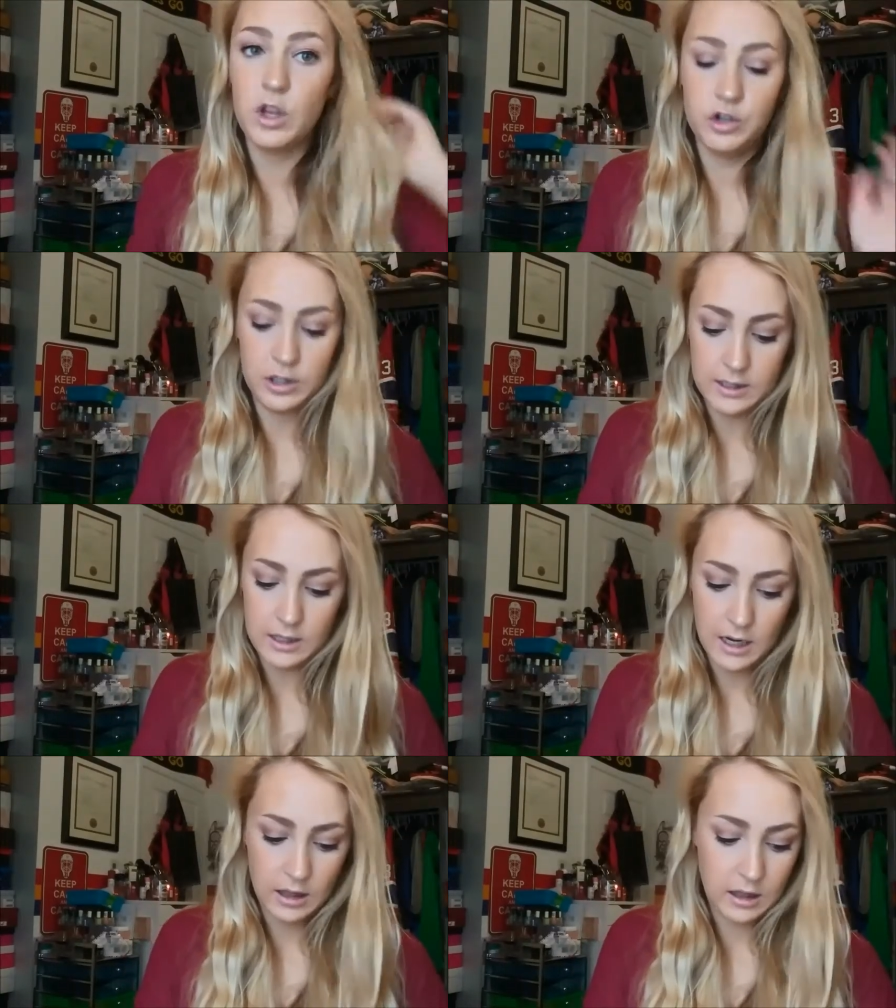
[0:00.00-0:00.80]
Just
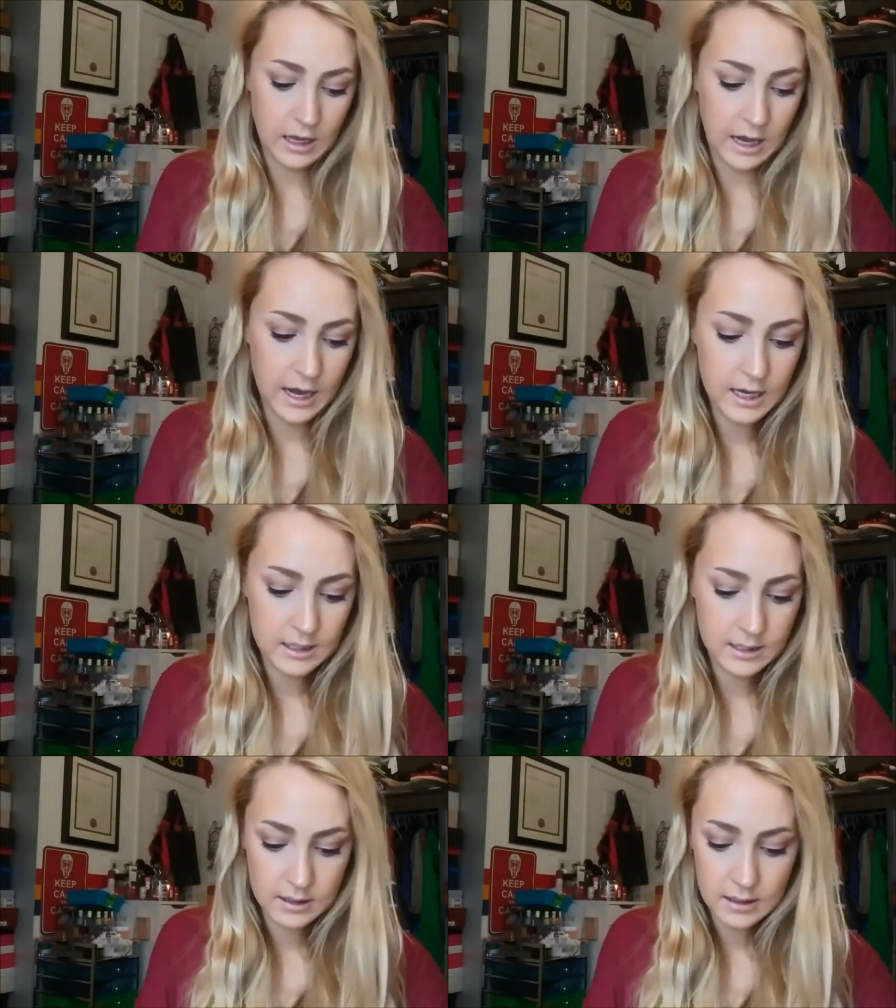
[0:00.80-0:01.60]
like
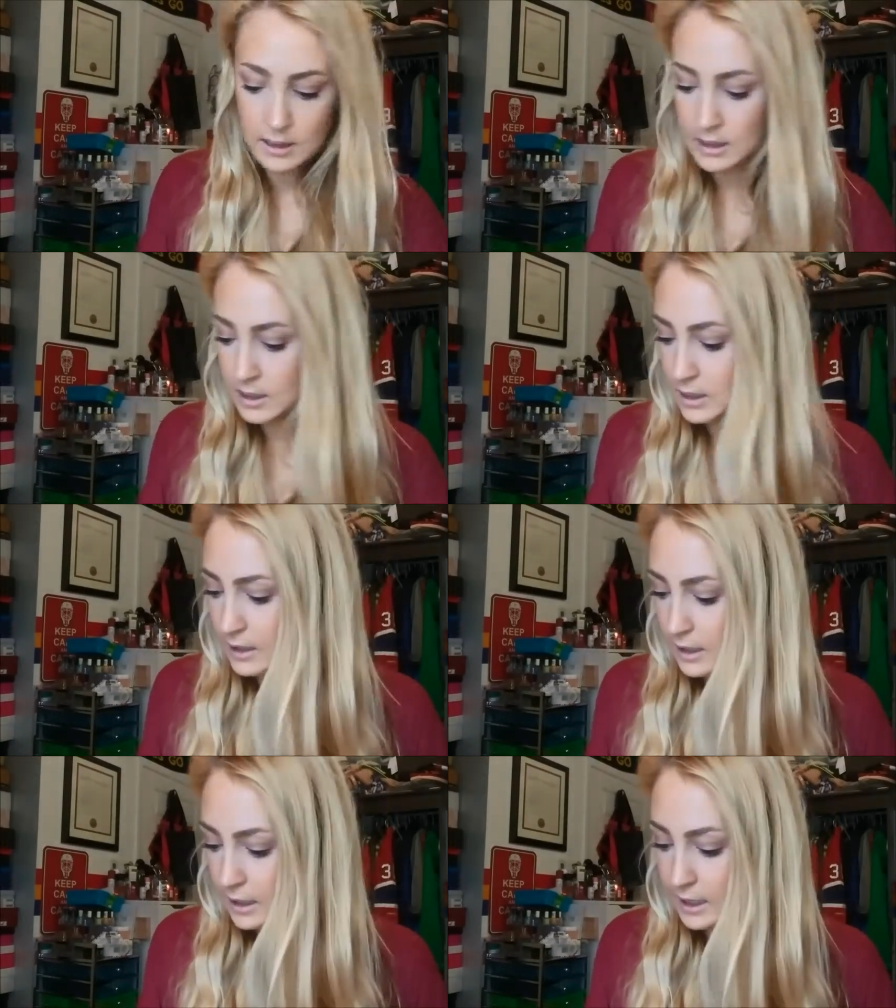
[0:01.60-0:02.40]
that.
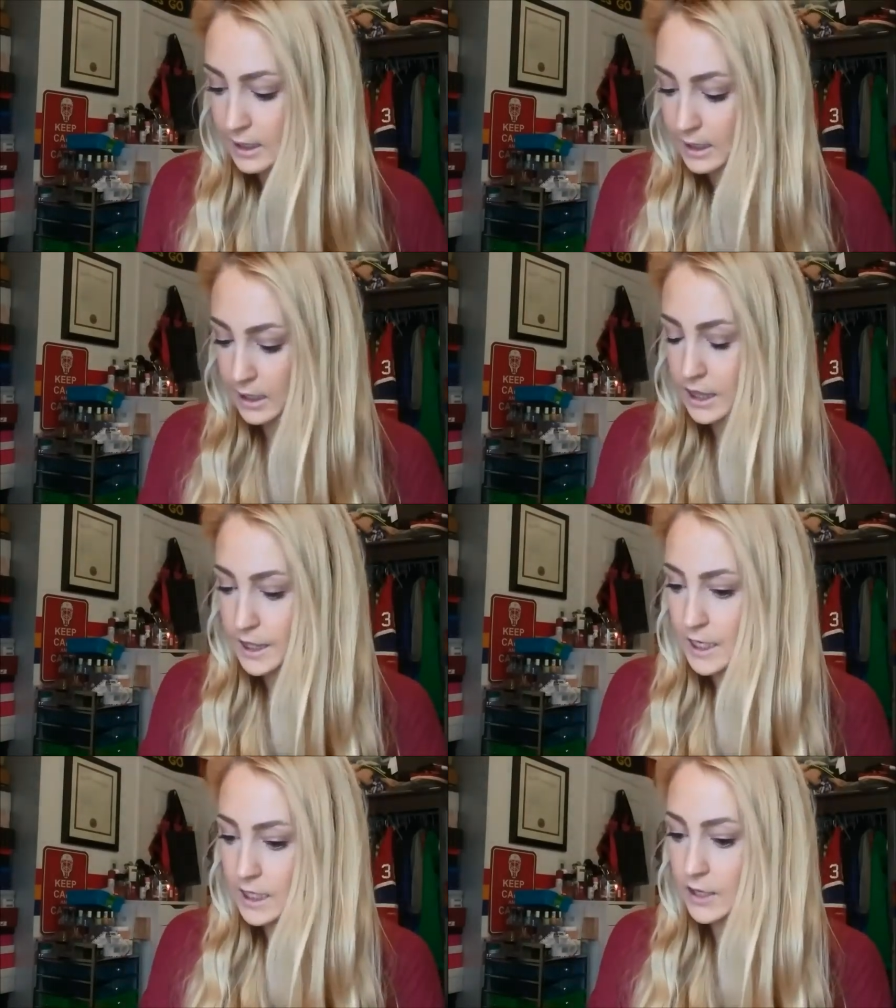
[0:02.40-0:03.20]
And I
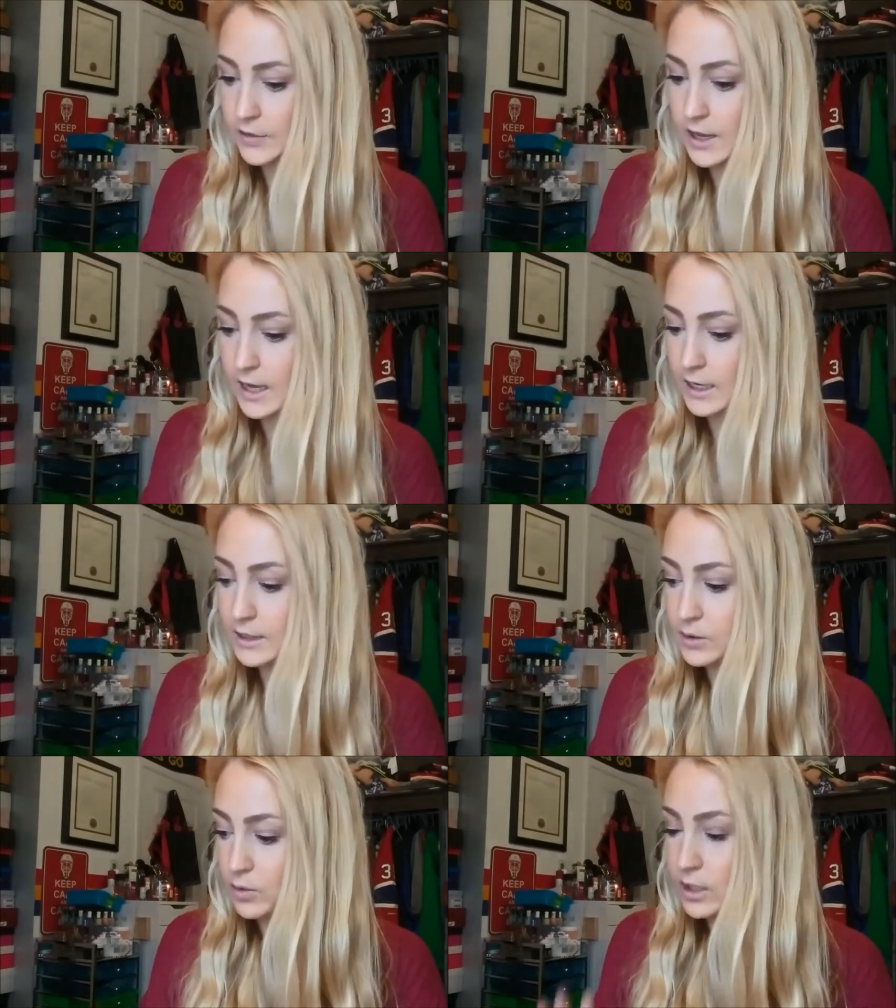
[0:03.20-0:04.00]
think that that
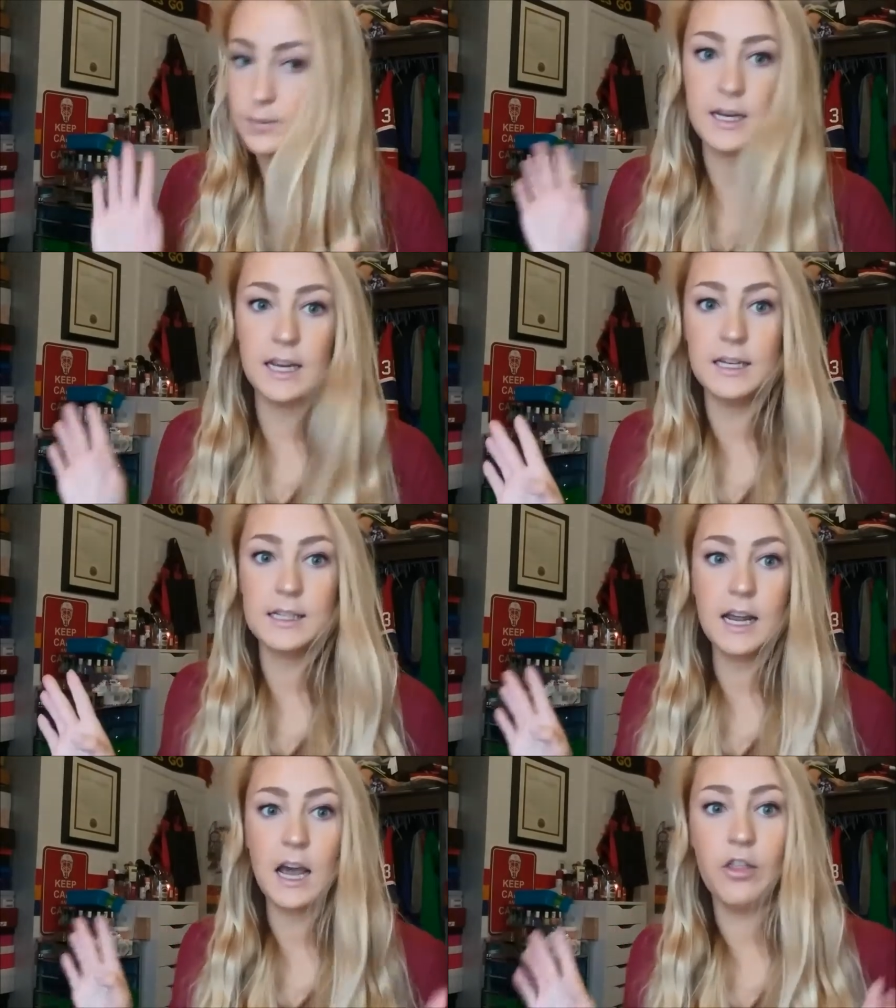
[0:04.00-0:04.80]
is going to be it
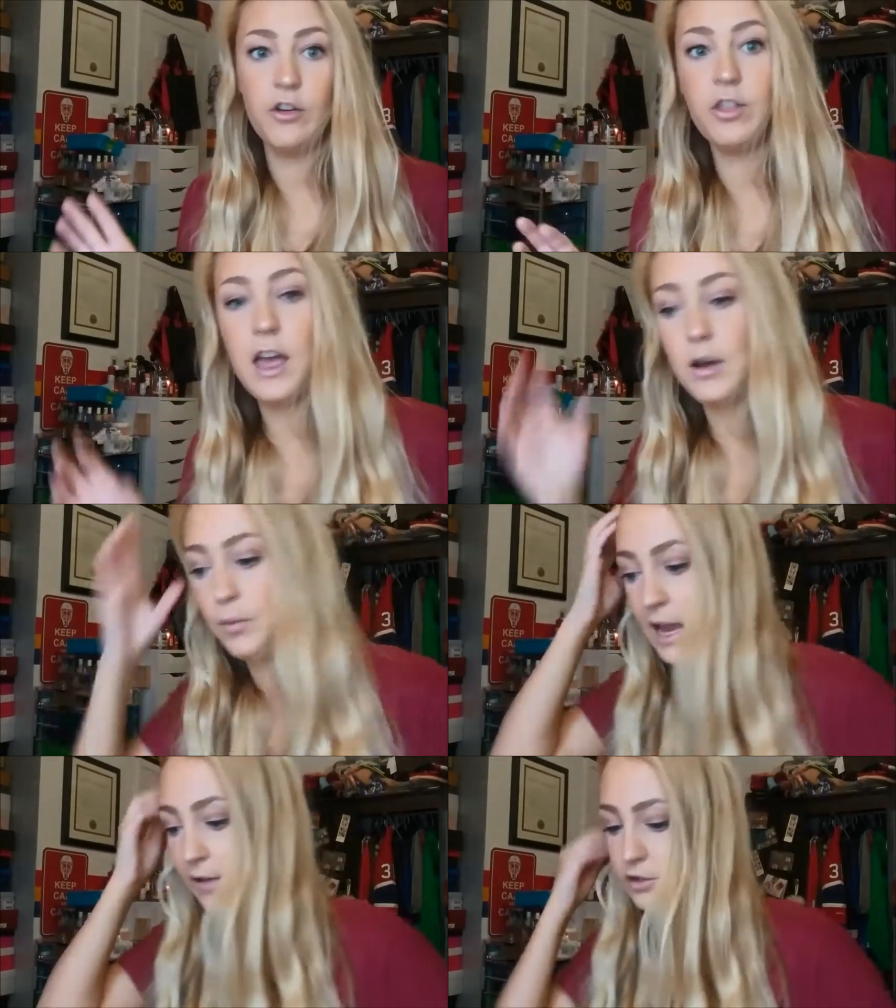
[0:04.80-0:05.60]
today, other than
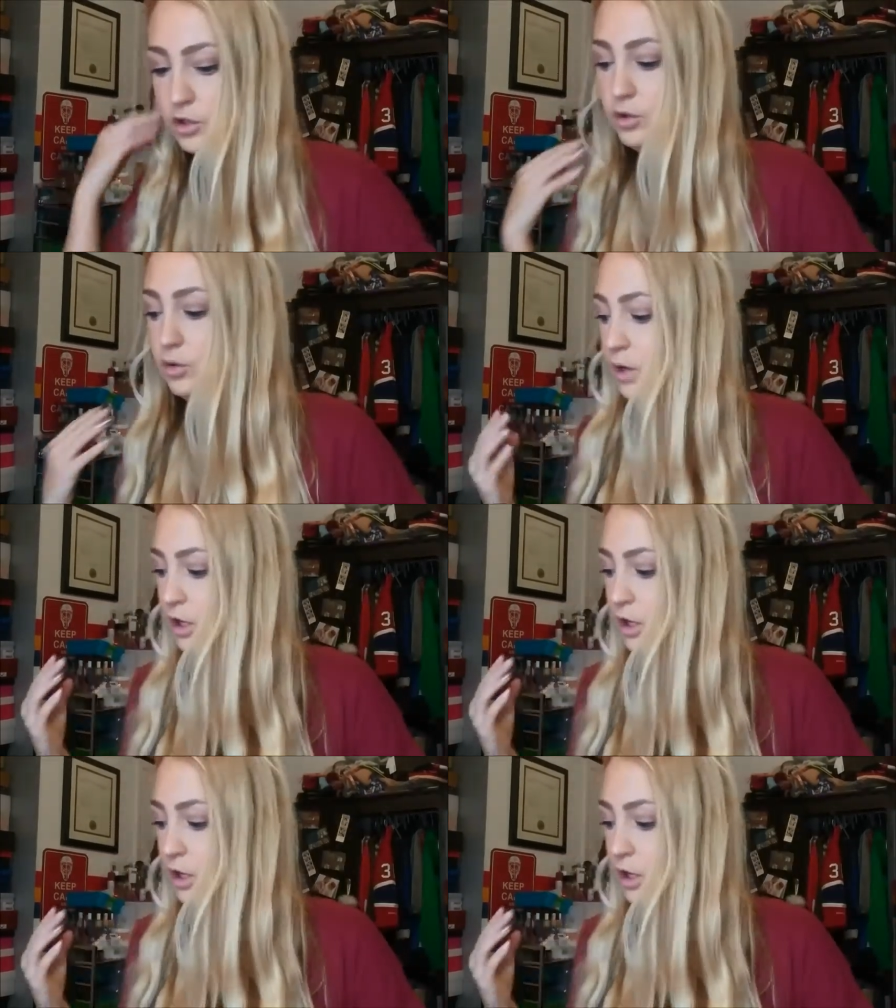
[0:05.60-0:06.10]
we have to